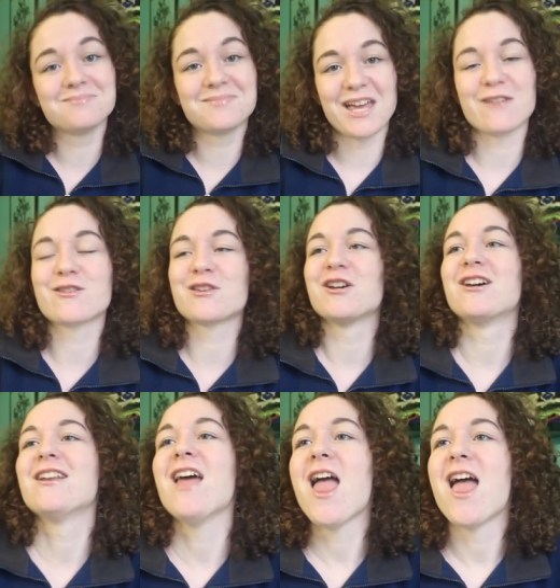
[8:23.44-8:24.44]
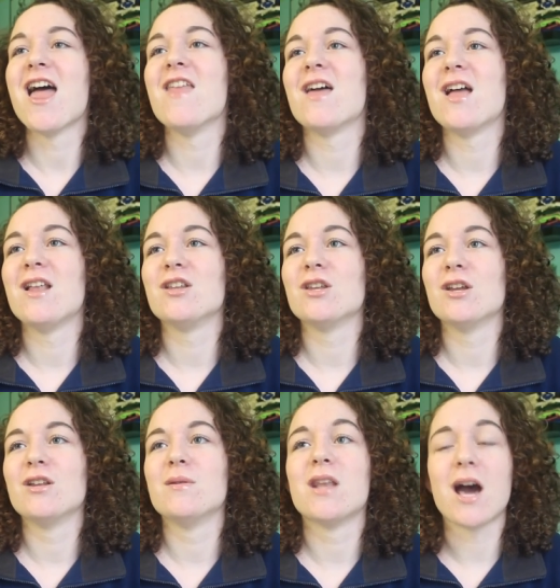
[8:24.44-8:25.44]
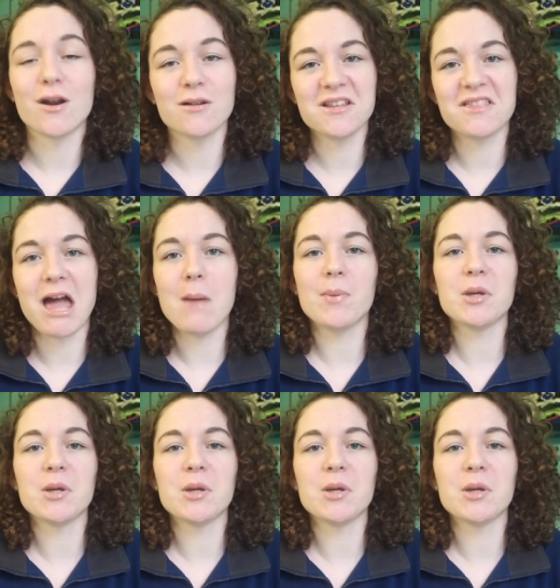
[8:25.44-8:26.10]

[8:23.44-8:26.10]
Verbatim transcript: that's good. And then not only that,